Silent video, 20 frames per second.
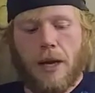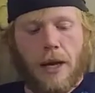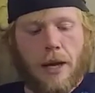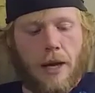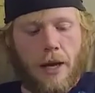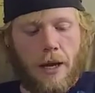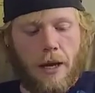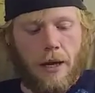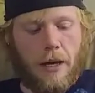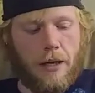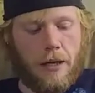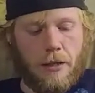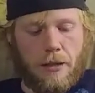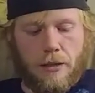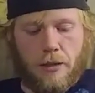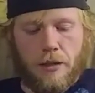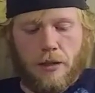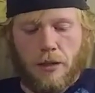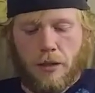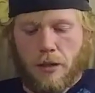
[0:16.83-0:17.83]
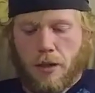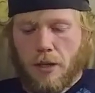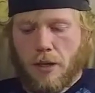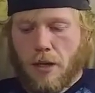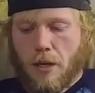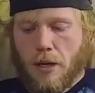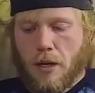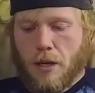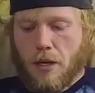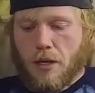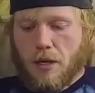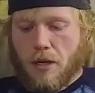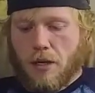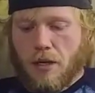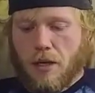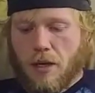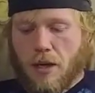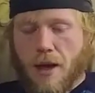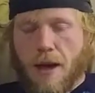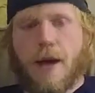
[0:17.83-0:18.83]
And
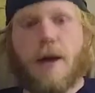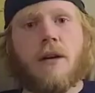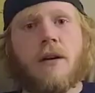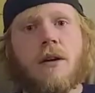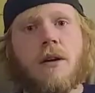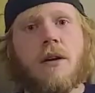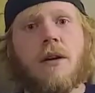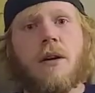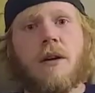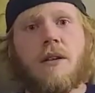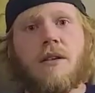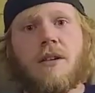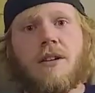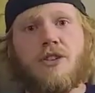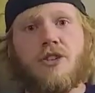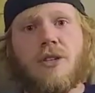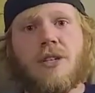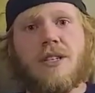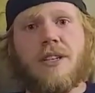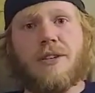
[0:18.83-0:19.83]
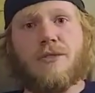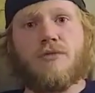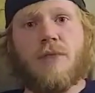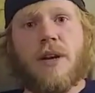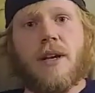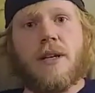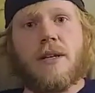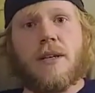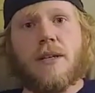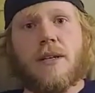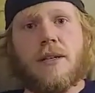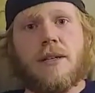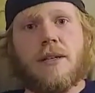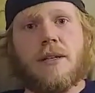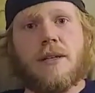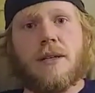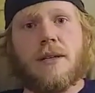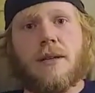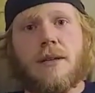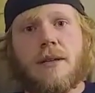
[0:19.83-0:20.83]
yeah, let's just dig right into
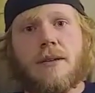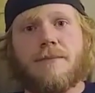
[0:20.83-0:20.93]
this.